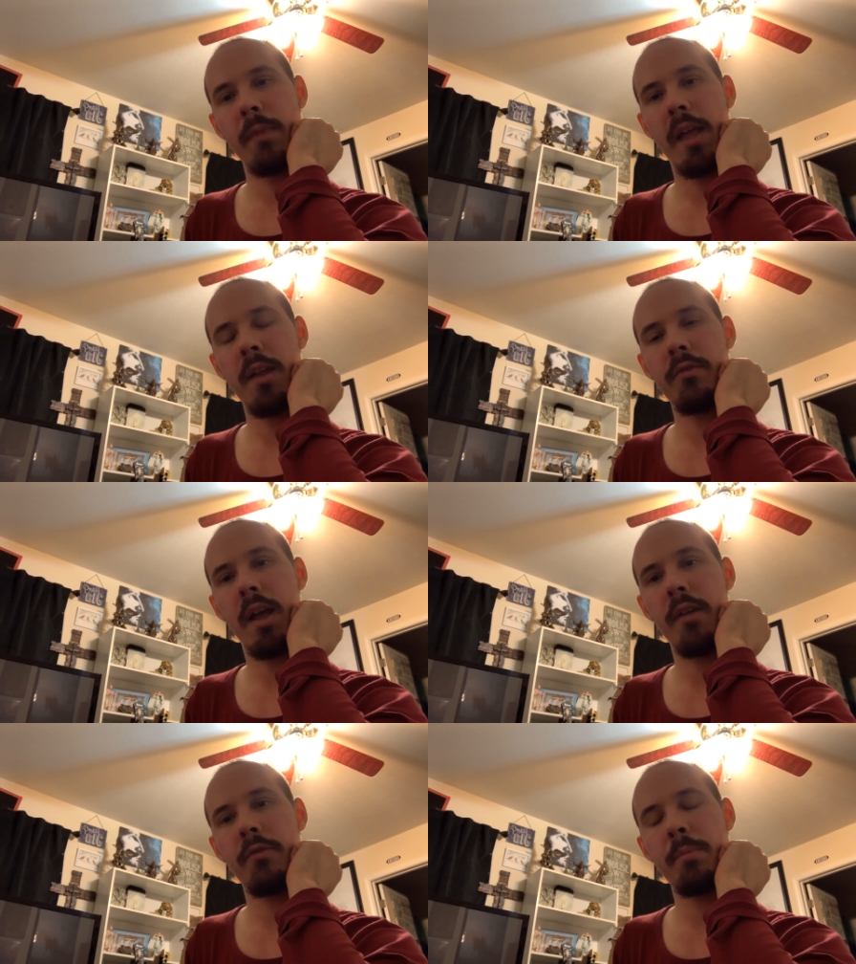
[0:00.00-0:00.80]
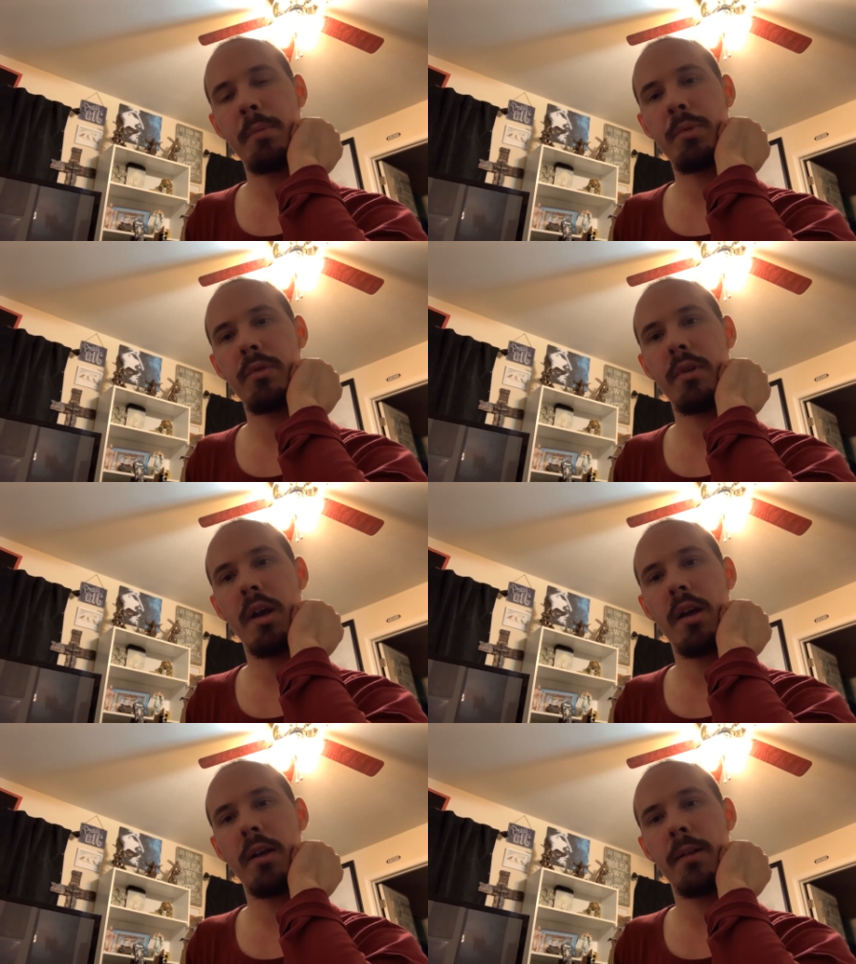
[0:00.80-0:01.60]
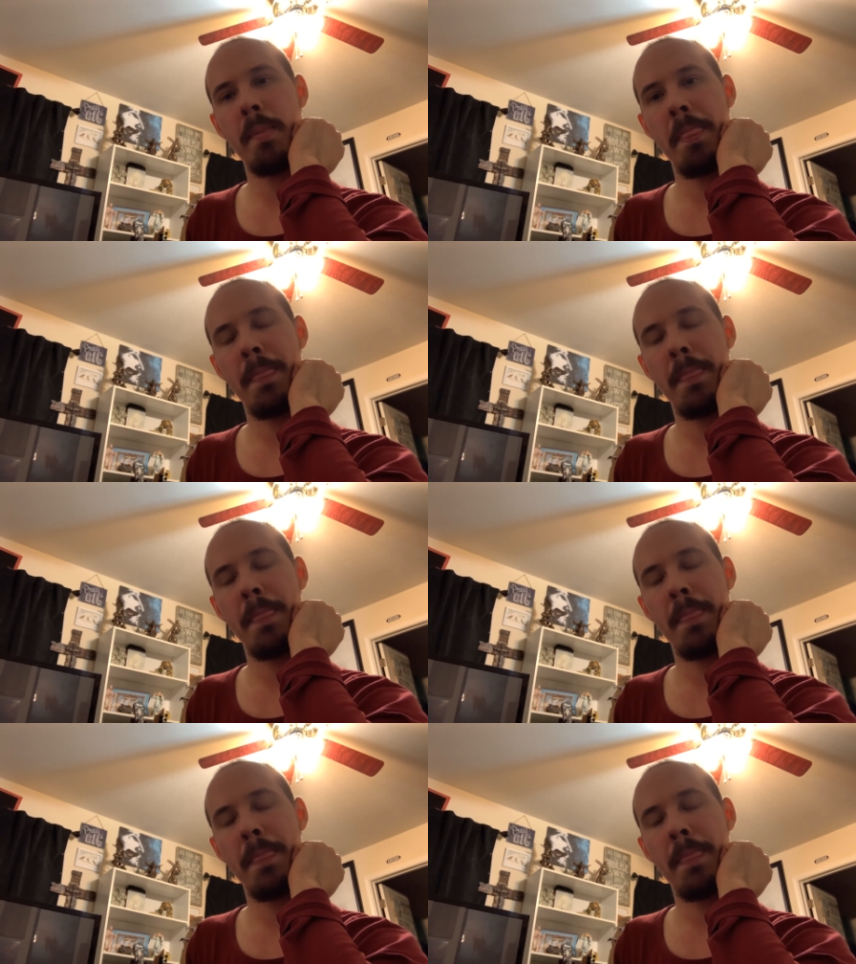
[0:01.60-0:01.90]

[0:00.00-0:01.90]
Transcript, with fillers: I, I remember uh,